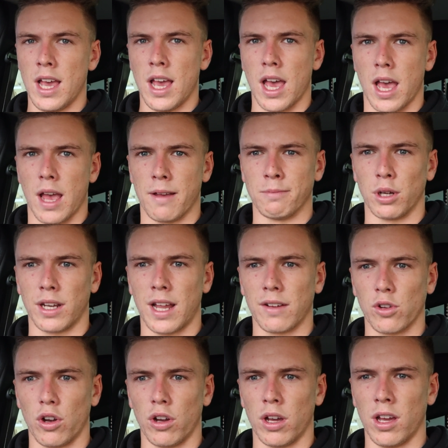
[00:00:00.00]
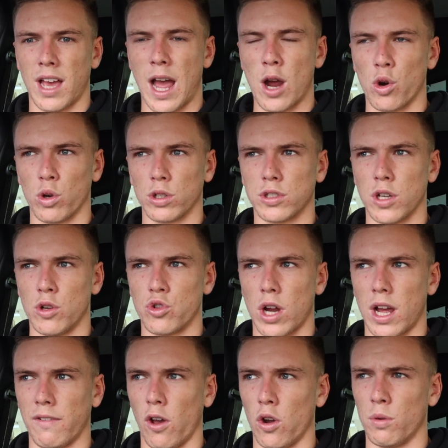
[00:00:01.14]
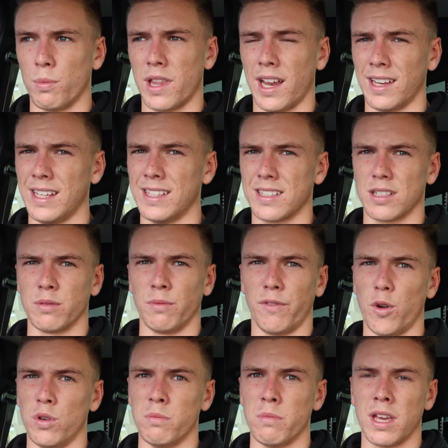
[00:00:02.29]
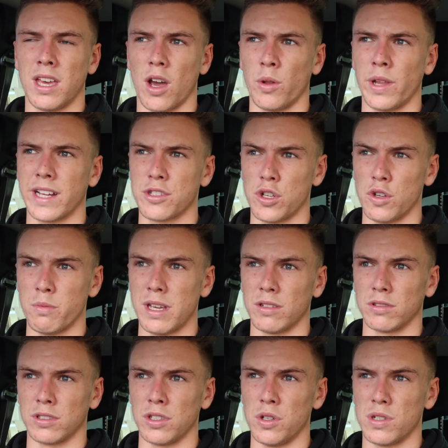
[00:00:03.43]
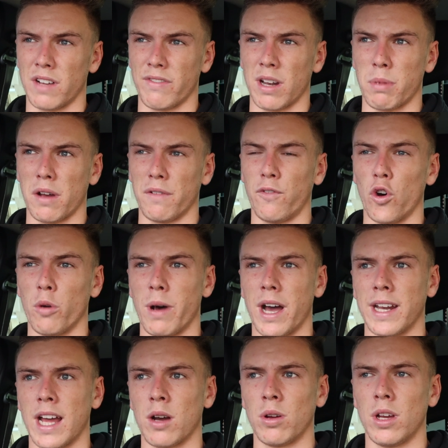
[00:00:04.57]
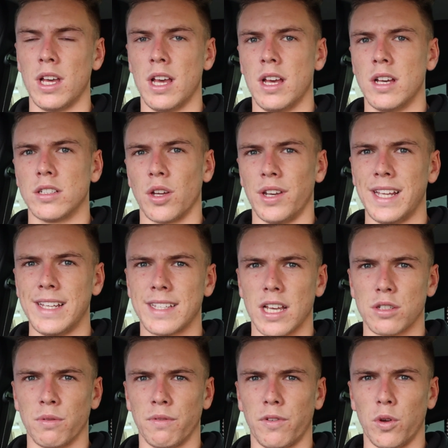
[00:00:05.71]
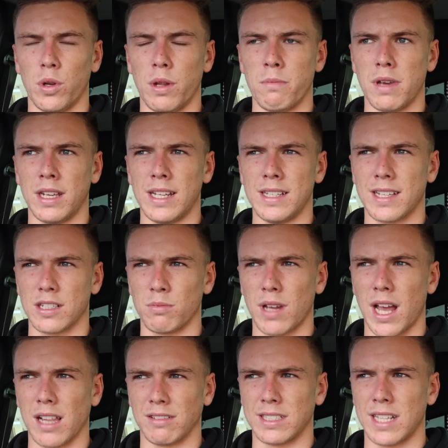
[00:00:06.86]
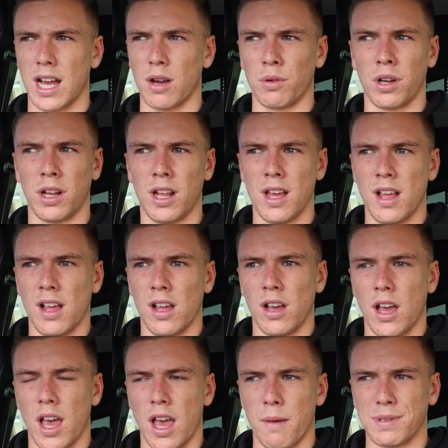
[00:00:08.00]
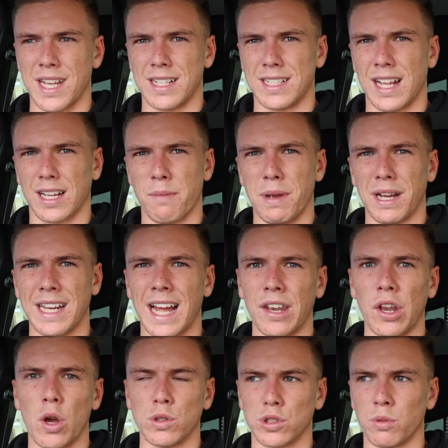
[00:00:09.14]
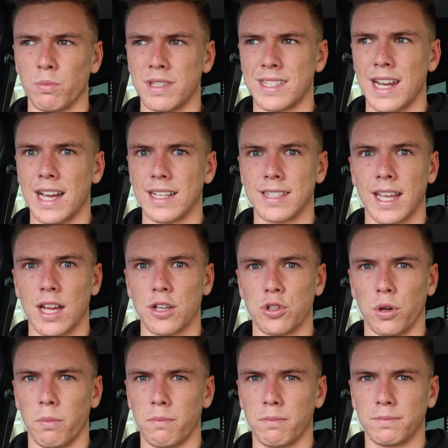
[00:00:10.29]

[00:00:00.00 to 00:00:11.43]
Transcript: But now I've got an hour or so drive home, and I need to get some food in me. I only had 2 meals, and usually I've had about 4 by now, so I need to get some food in me, need to get some calories down, potentially like a big Nando's or something tonight to catch up.